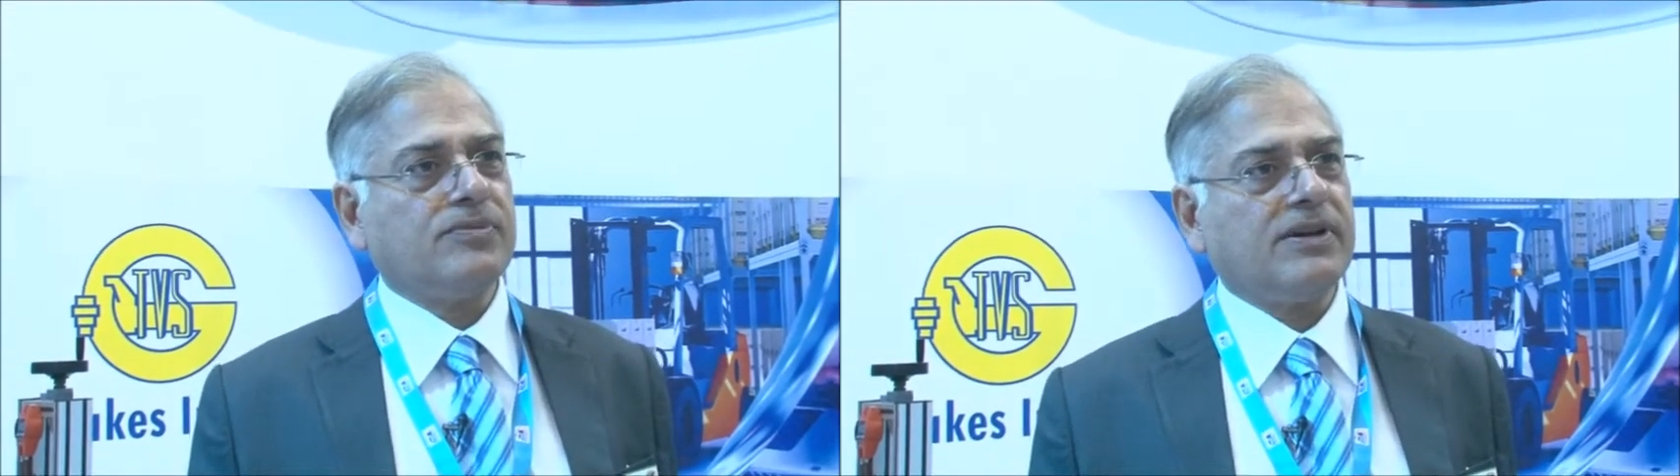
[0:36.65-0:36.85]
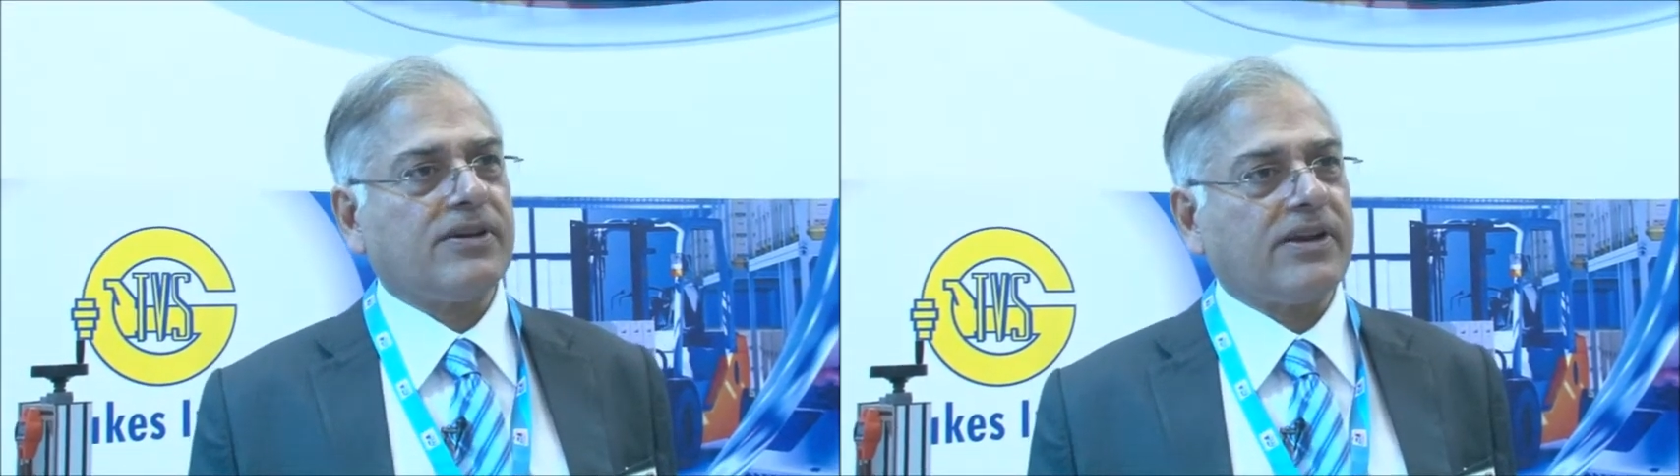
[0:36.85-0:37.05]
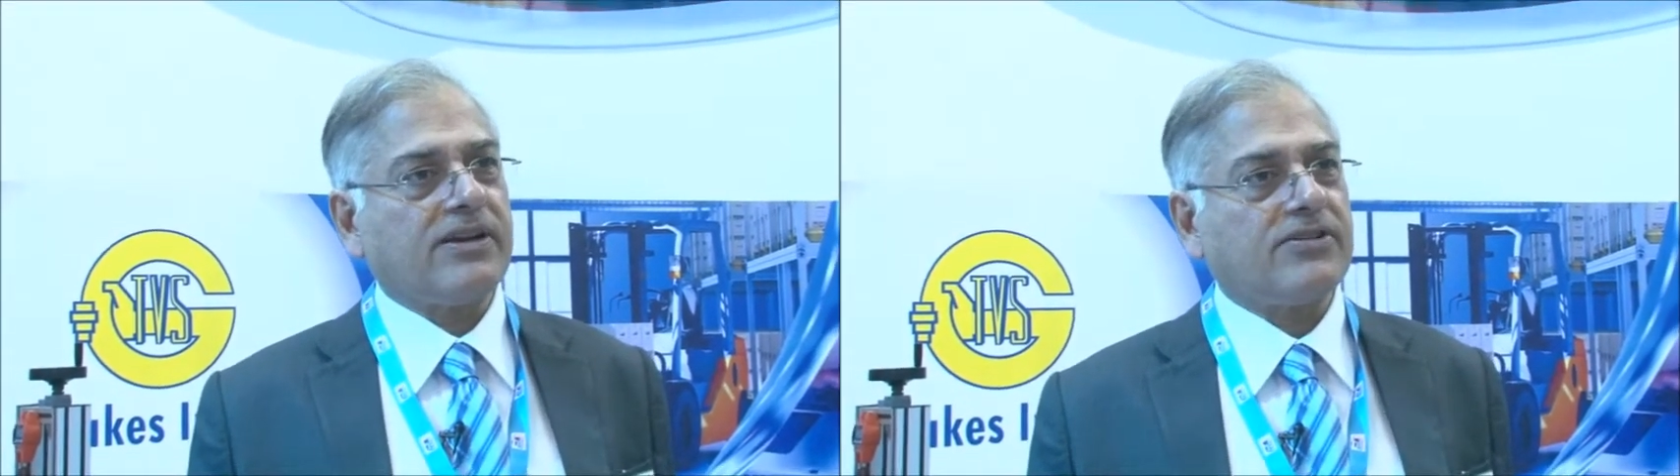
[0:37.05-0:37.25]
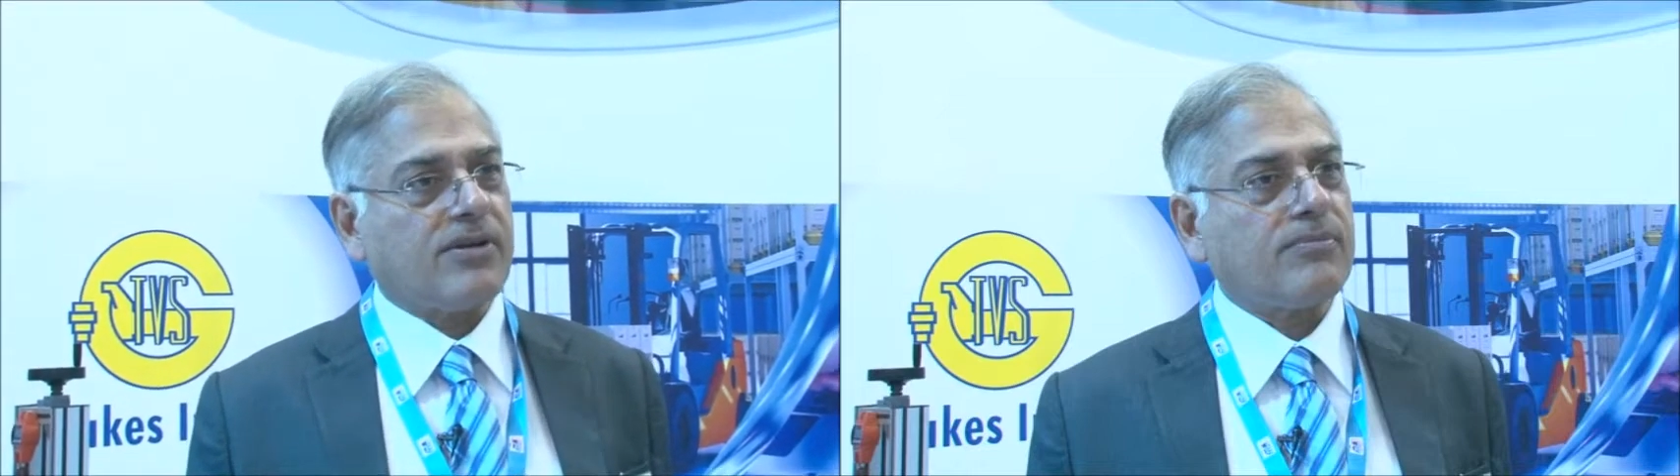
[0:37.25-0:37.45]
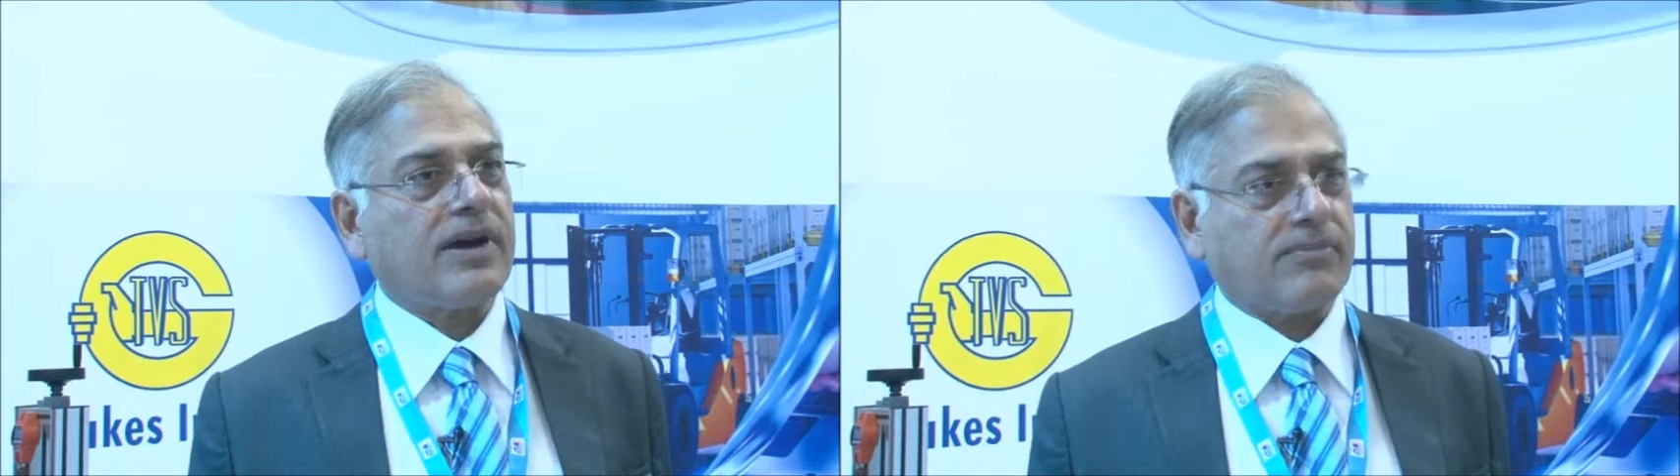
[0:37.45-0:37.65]
be a rear
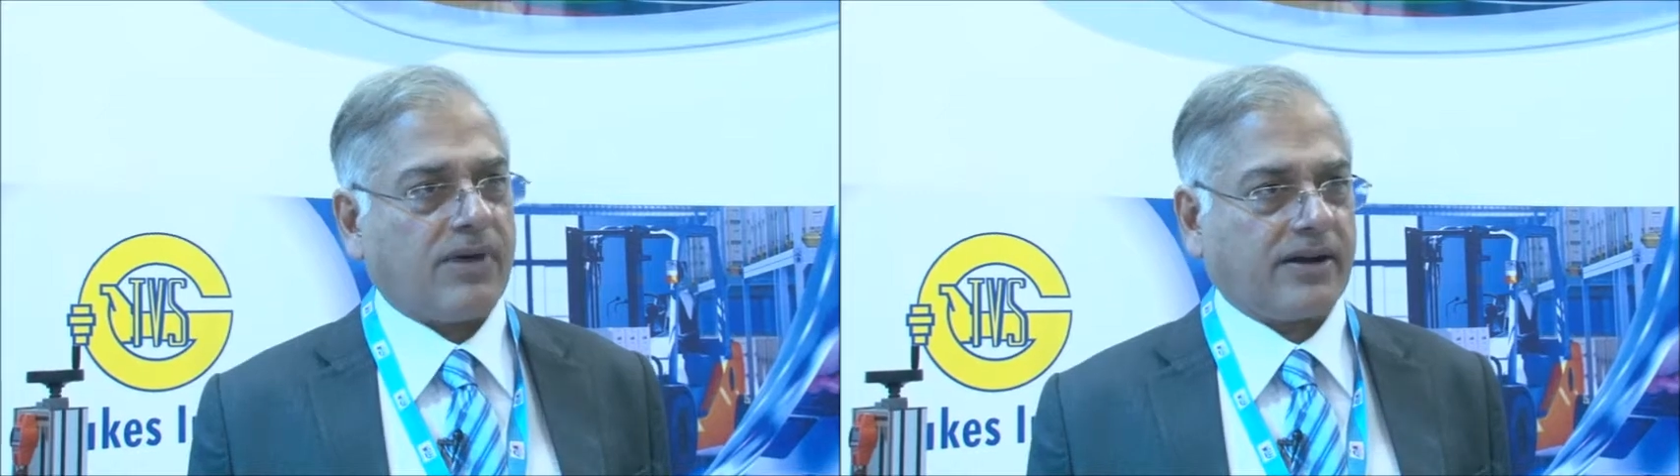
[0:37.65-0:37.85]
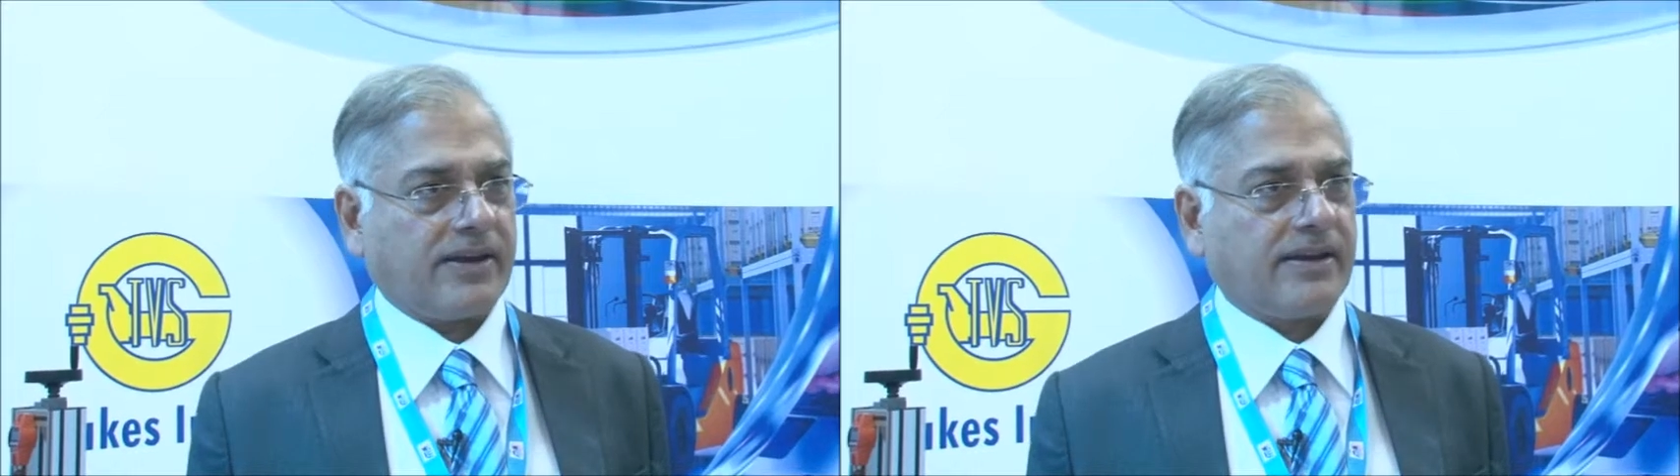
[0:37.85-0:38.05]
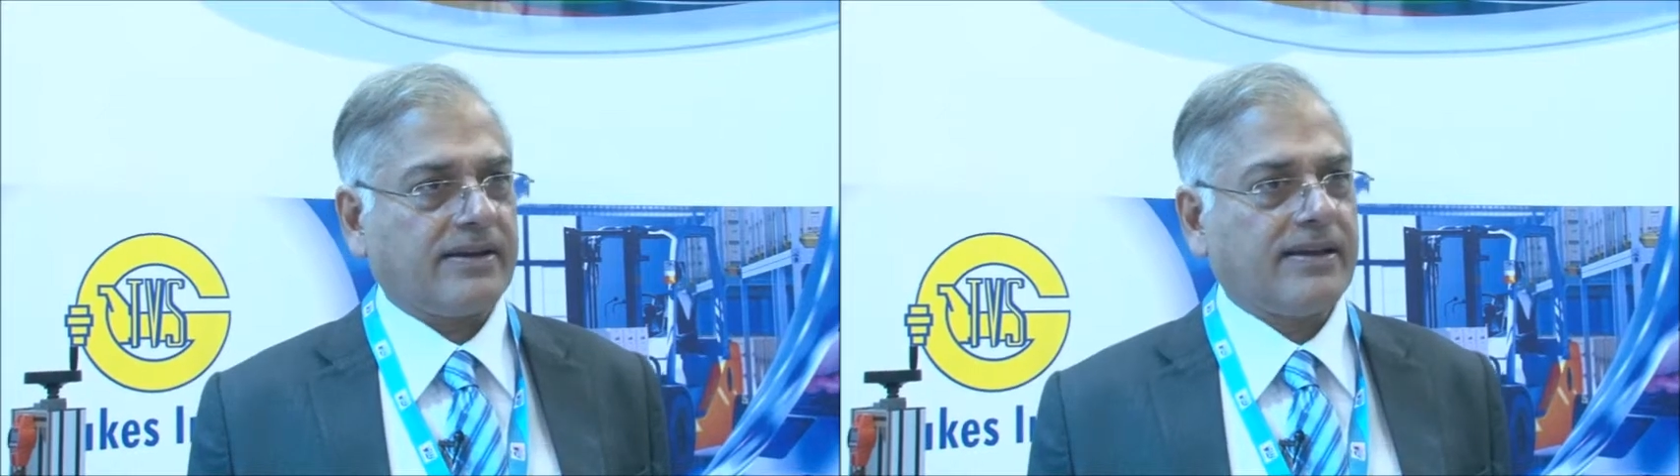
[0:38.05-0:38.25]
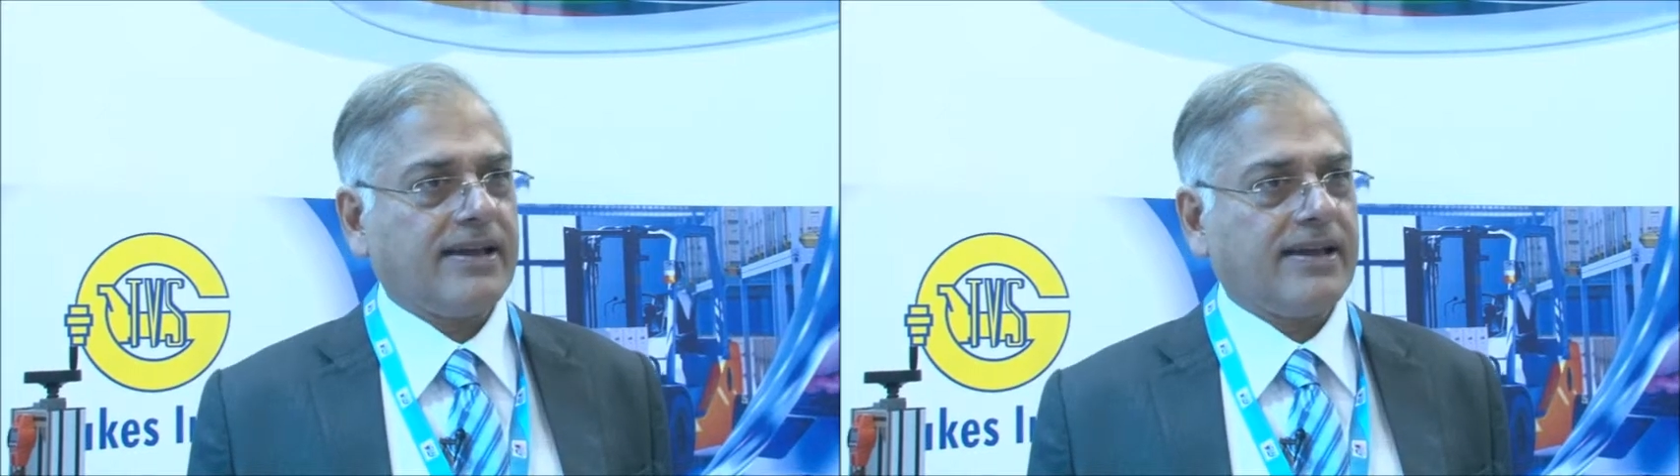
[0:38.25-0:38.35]
drum brake market.